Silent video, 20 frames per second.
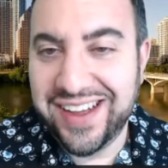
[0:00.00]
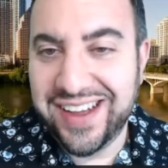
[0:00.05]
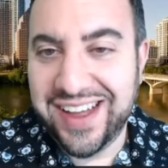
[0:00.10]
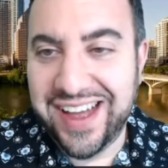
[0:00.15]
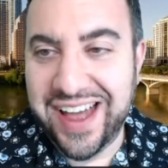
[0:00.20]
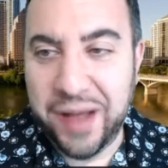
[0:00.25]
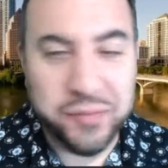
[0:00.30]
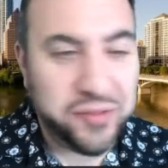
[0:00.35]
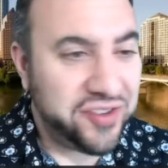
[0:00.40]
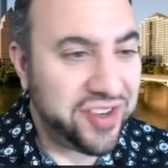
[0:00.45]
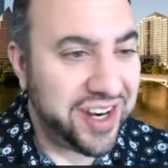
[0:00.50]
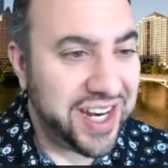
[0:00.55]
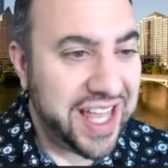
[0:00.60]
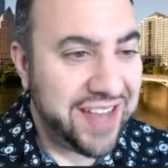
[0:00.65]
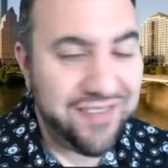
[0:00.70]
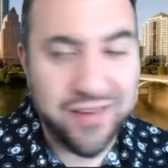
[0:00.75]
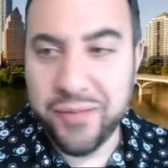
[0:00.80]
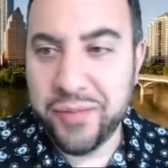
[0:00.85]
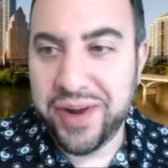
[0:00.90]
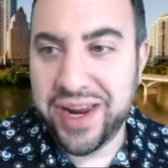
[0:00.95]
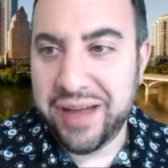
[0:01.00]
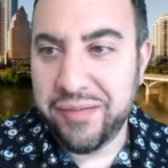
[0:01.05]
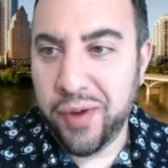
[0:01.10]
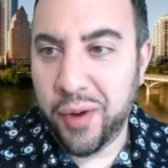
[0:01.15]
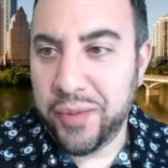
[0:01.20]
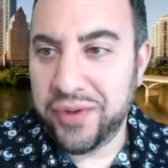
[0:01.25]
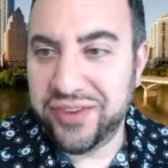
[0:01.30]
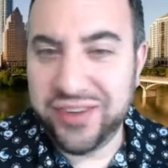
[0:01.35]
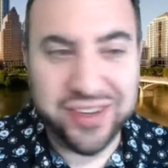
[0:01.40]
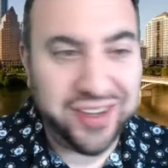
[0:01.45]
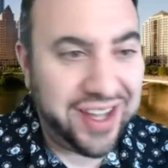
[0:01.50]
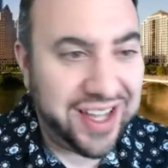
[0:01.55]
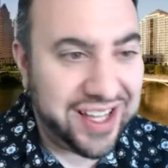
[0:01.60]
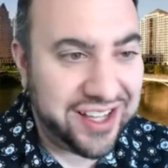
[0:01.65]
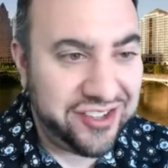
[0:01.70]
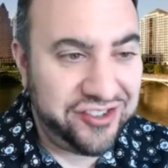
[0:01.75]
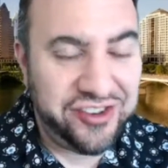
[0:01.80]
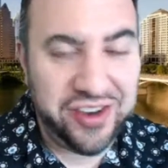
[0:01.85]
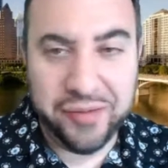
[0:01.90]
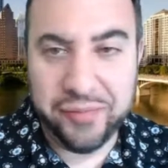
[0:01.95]
I'm just going to give everybody a moment to
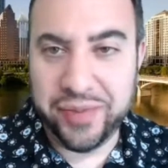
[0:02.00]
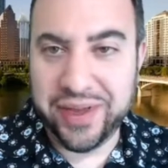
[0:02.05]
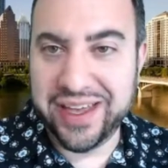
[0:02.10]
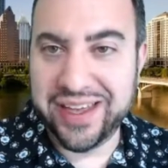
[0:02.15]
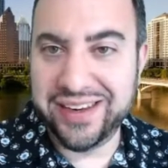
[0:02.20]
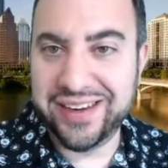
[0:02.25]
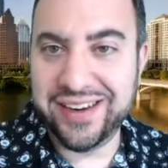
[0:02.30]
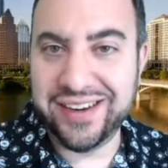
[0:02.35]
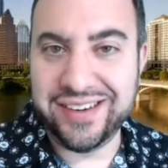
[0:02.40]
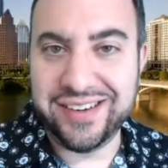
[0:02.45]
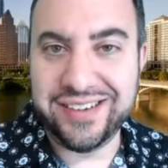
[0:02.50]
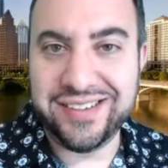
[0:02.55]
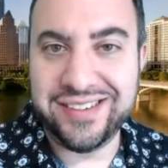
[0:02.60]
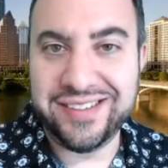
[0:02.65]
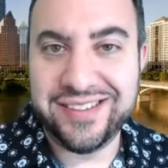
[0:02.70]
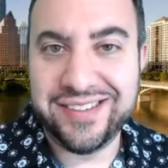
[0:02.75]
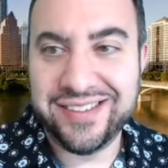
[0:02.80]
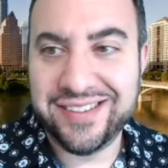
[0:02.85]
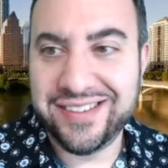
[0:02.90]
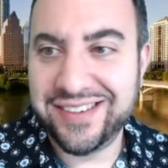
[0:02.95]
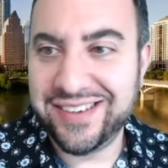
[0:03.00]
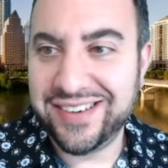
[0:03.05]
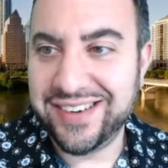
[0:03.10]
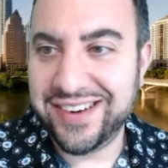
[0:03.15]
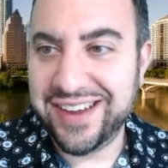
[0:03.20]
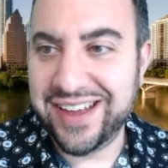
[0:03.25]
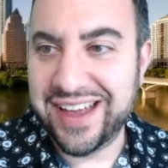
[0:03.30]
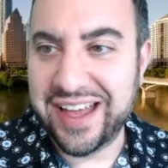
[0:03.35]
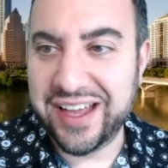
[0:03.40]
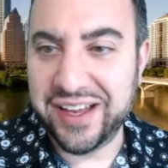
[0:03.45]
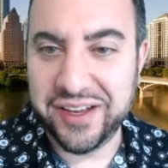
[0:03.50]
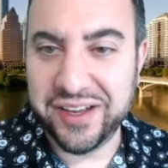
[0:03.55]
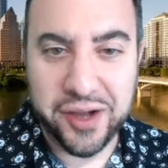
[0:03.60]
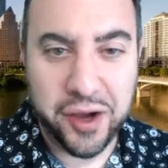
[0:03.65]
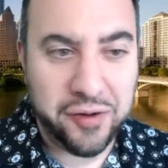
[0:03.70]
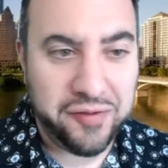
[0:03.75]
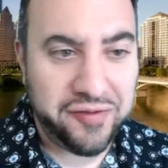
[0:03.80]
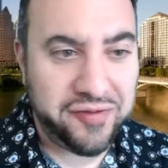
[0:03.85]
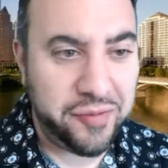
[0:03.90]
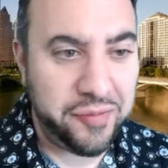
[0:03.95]
jump in and go
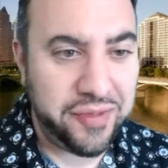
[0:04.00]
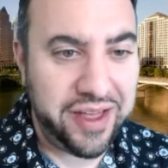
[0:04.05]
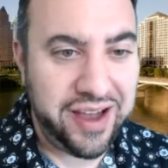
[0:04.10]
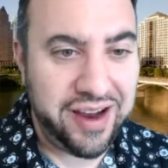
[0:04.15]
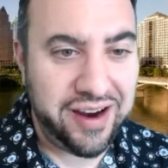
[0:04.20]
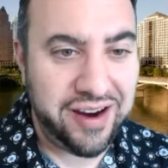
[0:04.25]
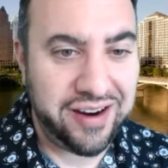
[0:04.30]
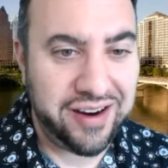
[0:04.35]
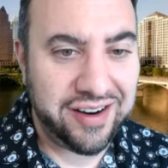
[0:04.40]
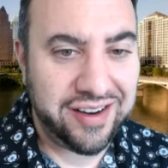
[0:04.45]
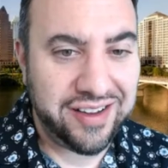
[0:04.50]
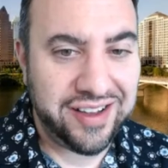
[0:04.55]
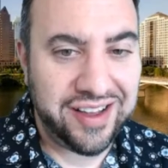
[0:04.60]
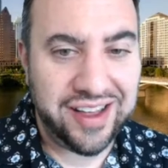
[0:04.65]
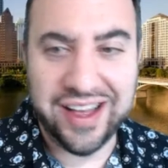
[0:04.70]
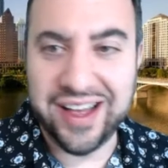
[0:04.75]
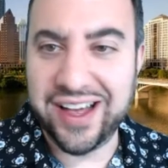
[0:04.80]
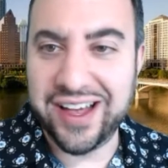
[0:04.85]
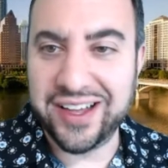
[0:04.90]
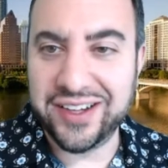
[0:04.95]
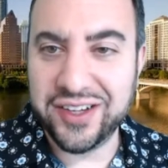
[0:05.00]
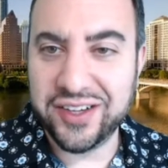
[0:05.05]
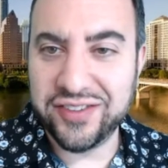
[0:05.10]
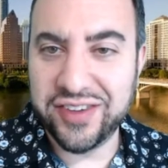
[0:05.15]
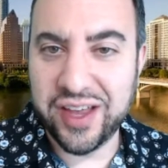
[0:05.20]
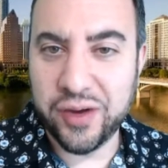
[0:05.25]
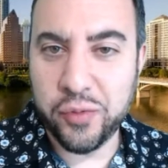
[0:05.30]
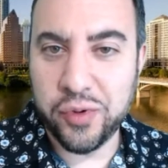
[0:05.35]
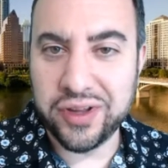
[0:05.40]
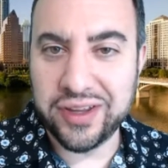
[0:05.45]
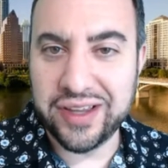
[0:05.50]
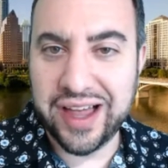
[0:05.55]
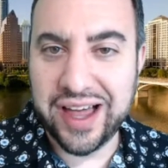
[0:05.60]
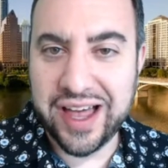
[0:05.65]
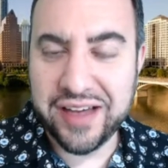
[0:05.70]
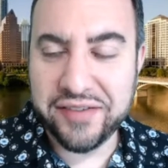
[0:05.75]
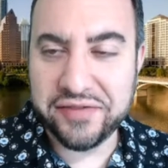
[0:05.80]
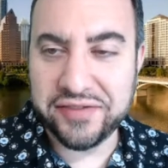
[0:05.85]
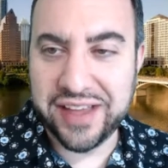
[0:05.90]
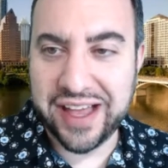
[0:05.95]
from there. Looks like we're
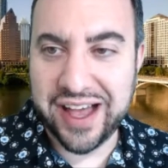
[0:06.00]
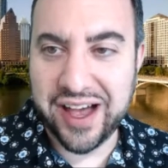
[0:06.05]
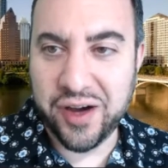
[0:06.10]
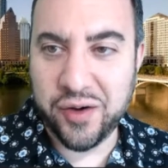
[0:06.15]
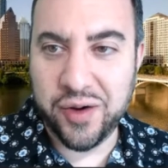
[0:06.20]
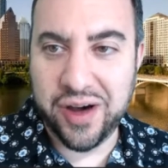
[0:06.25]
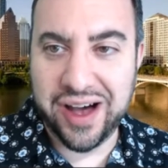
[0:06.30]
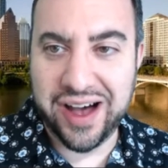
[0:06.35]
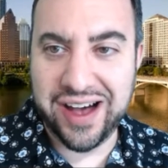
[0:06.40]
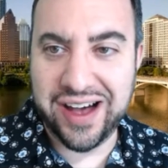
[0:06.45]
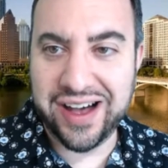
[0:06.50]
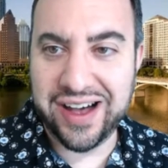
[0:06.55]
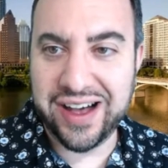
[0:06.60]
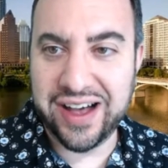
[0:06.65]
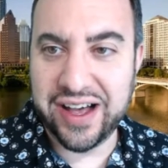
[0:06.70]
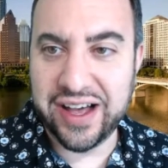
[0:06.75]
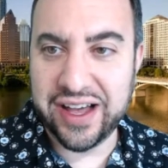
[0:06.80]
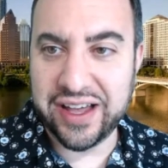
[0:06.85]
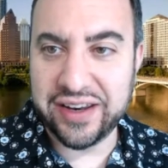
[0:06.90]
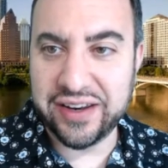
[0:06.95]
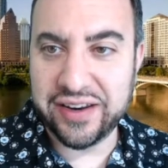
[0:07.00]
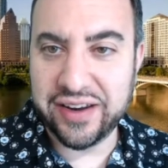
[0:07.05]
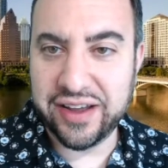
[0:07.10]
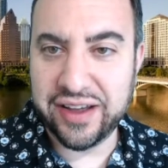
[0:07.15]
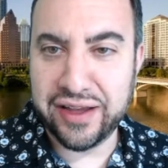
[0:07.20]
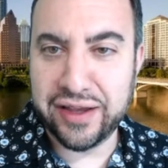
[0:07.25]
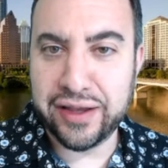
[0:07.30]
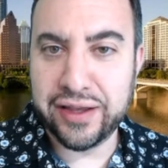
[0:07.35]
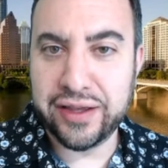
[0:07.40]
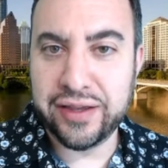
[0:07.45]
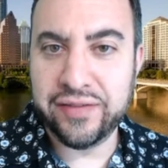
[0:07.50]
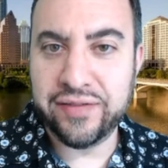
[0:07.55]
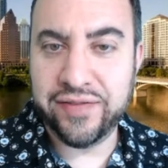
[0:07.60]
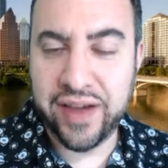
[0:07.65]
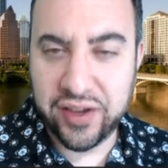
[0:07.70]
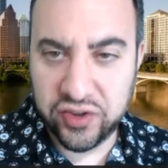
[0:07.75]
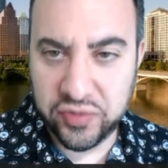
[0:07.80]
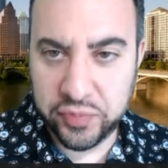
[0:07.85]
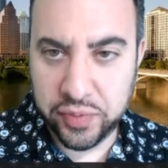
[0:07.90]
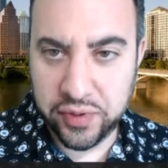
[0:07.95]
live now on
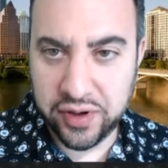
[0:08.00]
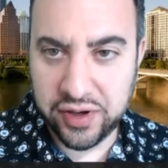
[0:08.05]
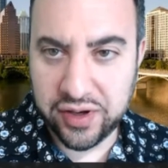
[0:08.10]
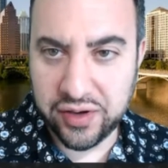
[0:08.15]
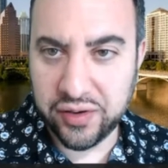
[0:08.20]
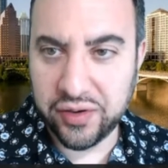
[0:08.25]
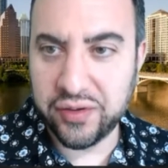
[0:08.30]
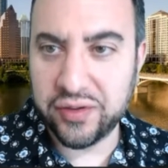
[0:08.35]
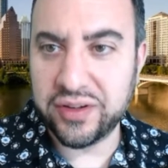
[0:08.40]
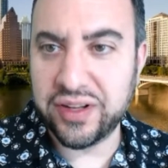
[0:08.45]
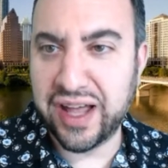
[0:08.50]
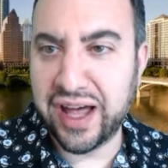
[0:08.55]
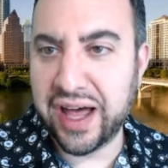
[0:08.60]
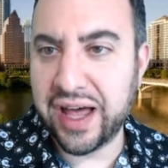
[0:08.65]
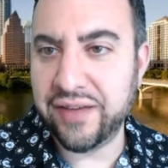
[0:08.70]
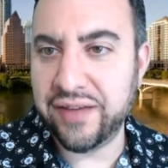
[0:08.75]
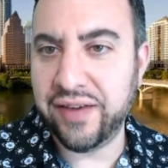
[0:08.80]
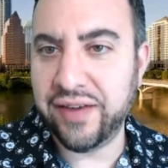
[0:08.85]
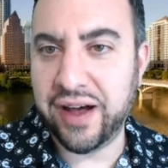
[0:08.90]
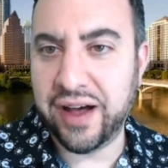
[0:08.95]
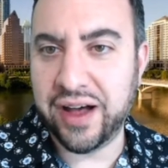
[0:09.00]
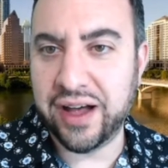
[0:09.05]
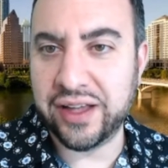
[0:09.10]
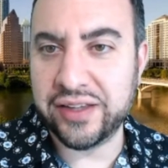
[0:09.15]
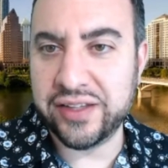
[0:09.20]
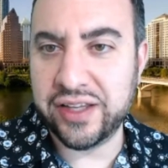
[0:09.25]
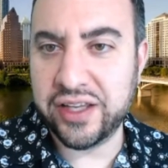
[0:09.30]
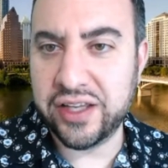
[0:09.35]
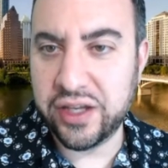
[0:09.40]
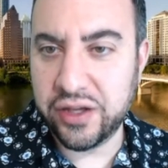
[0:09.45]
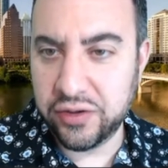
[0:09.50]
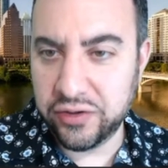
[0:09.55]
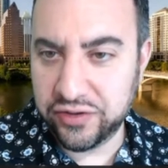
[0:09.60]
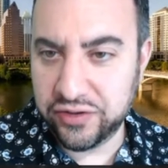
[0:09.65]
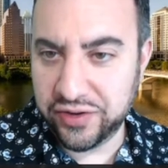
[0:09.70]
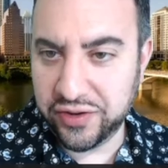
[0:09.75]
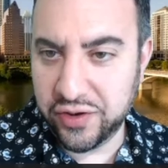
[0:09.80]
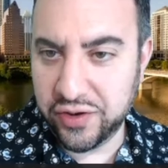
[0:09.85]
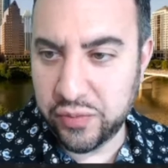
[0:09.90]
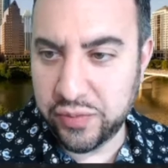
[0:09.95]
Facebook, live on
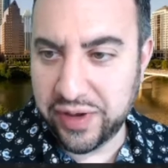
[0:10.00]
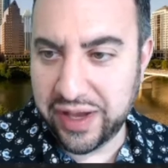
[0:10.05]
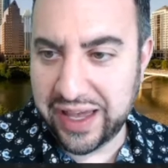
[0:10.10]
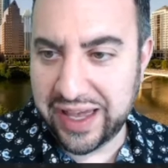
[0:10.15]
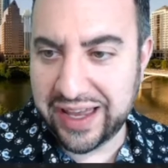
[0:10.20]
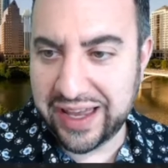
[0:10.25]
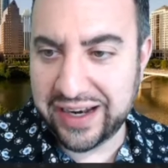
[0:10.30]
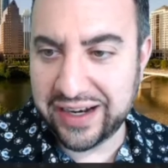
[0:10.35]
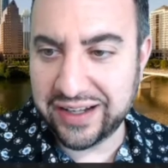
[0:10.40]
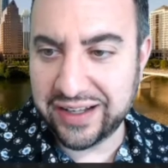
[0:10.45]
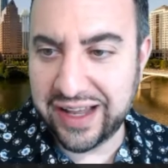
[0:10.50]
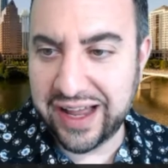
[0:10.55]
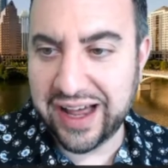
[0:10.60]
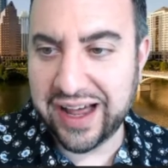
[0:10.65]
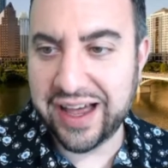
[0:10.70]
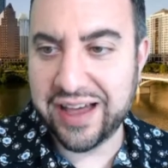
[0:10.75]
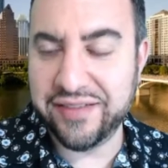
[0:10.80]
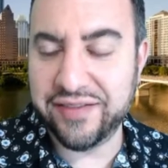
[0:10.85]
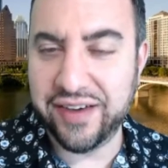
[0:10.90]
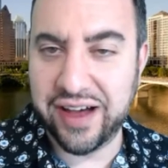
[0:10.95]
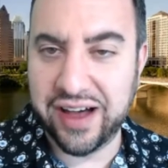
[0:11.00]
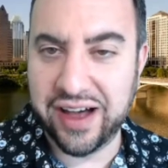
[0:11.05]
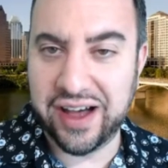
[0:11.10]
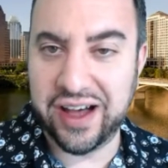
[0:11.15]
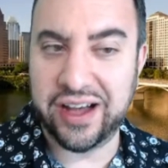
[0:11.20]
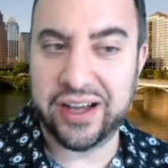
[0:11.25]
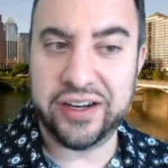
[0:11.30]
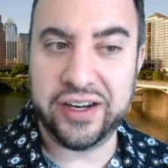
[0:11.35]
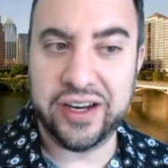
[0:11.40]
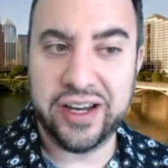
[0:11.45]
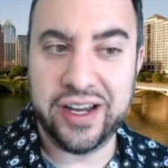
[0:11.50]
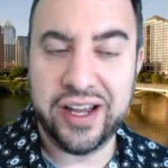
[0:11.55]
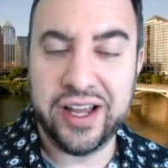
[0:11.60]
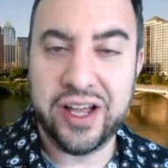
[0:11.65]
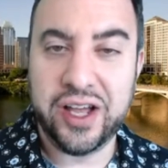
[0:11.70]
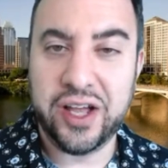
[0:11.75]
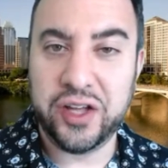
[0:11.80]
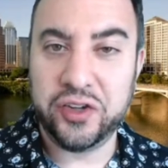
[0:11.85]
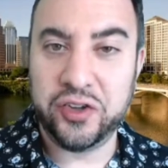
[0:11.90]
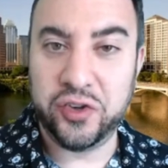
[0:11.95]
YouTube, and live on
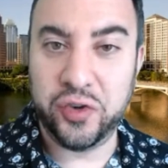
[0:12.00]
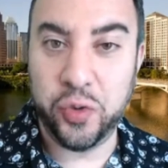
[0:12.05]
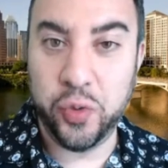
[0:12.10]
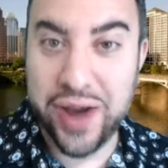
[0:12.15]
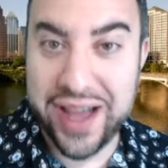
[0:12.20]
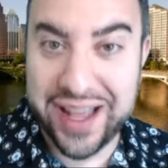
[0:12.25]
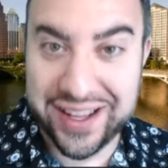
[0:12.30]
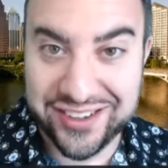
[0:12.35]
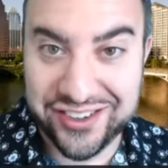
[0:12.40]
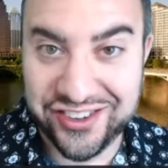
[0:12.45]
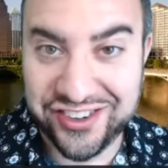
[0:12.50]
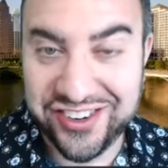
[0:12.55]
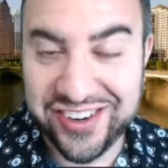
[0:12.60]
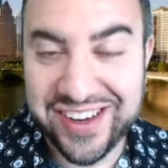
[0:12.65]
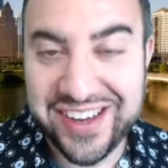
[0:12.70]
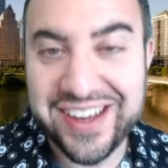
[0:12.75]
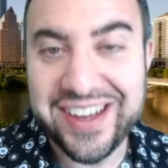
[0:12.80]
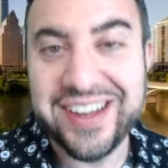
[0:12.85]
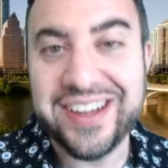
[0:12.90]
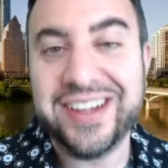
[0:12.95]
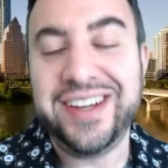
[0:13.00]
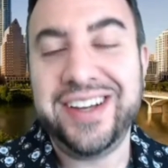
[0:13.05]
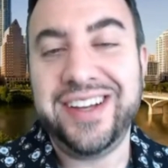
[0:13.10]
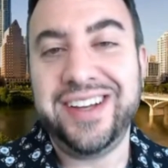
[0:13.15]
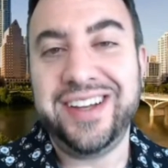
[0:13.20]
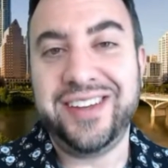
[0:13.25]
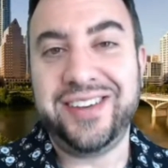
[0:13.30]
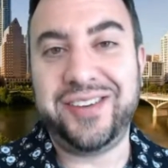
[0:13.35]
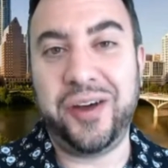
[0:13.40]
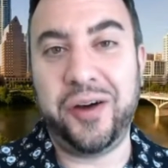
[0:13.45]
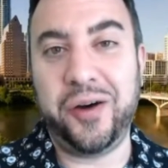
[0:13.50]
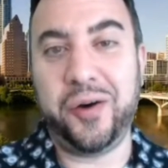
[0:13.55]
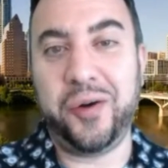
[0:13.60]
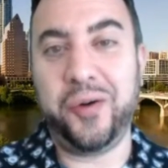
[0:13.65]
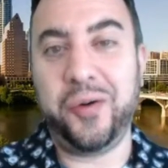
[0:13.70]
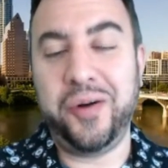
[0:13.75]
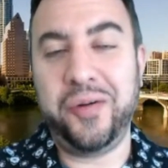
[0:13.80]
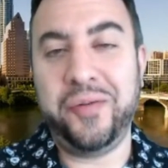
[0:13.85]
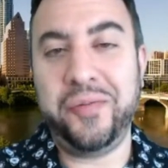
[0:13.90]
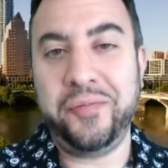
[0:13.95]
Twitch.
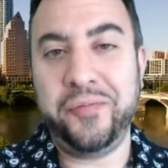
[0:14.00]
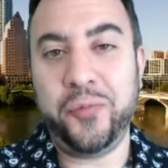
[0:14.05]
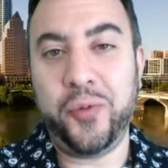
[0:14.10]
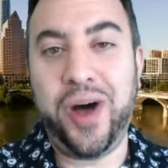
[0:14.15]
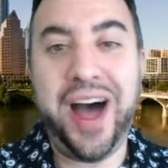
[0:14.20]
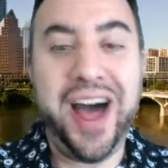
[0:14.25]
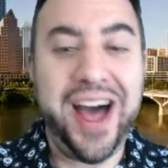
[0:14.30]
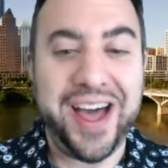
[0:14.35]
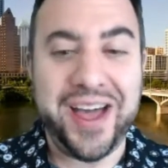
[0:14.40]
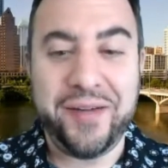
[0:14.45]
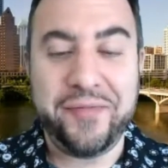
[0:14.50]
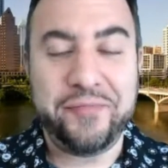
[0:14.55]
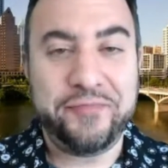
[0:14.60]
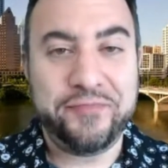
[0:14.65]
So, well, hi.